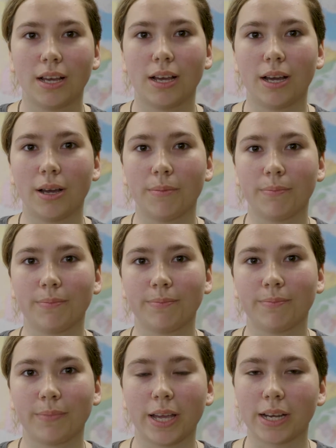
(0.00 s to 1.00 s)
Um,
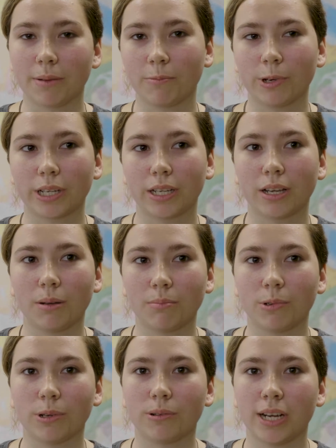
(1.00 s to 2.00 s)
and I'm working on
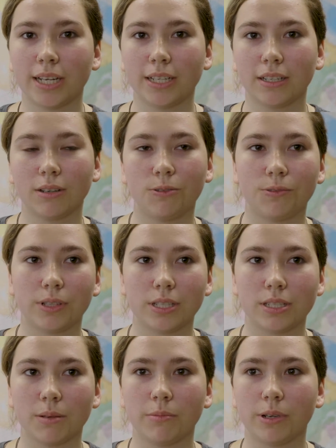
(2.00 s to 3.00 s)
more writing over the
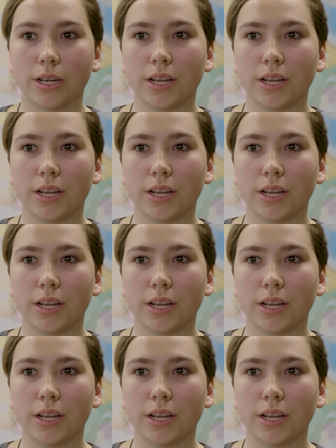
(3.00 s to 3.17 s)
summer,